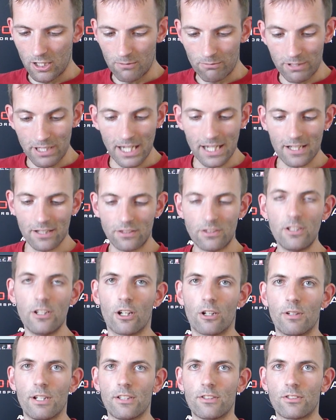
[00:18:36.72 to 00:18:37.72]
We added
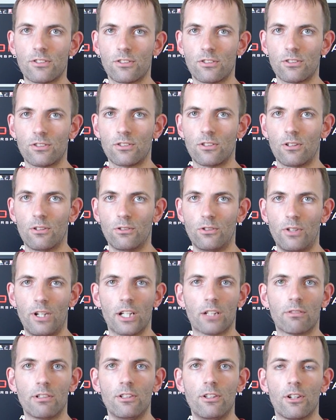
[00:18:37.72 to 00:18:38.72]
DRS, so
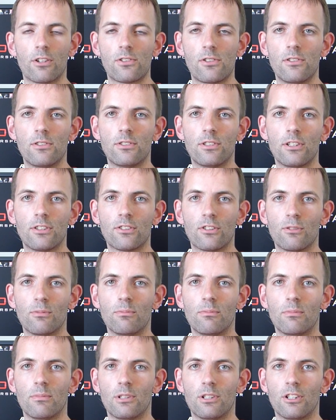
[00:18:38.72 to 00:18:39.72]
drag reduction
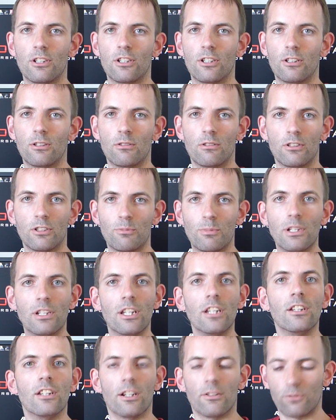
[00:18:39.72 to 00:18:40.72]
system. It's been
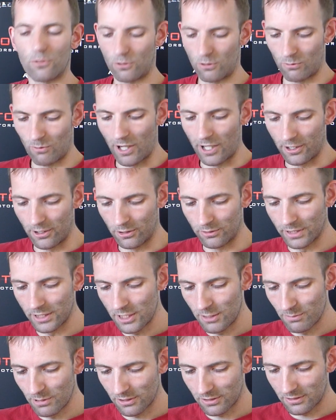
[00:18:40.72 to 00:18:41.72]
in there for a while
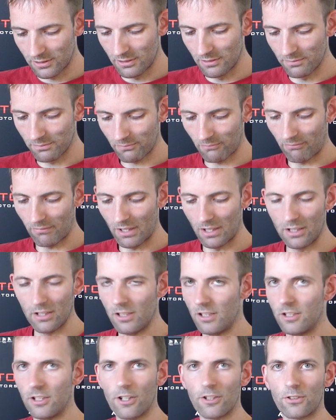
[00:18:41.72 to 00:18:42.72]
already, but
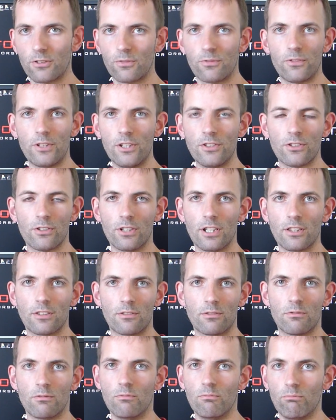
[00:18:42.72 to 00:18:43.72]
a nice feature
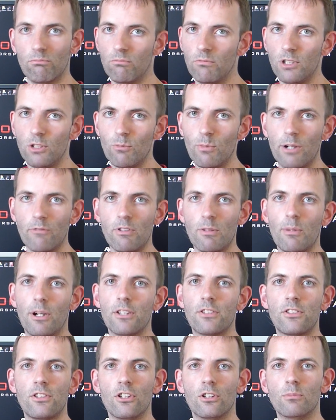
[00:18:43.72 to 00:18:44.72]
that we
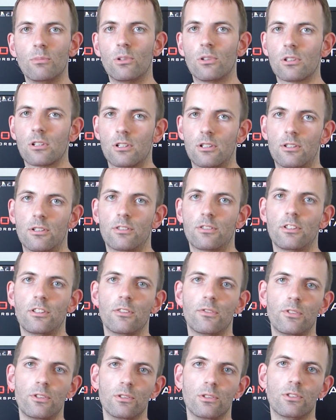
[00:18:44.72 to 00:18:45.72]
might see on more cars in
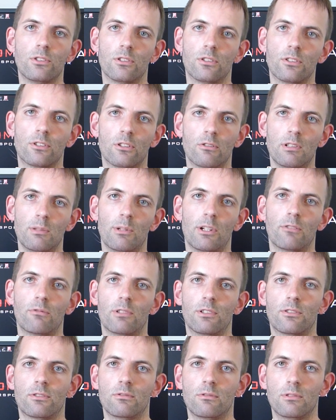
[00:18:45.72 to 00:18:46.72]
the future, so we might
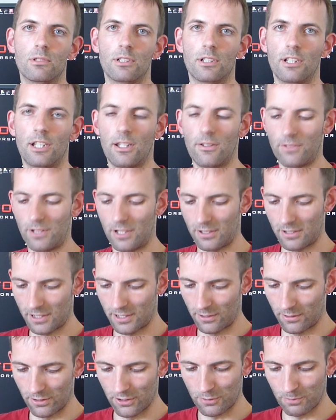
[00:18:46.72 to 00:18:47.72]
want to have that at
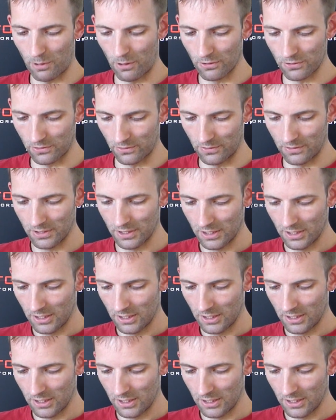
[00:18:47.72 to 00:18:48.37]
our disposal.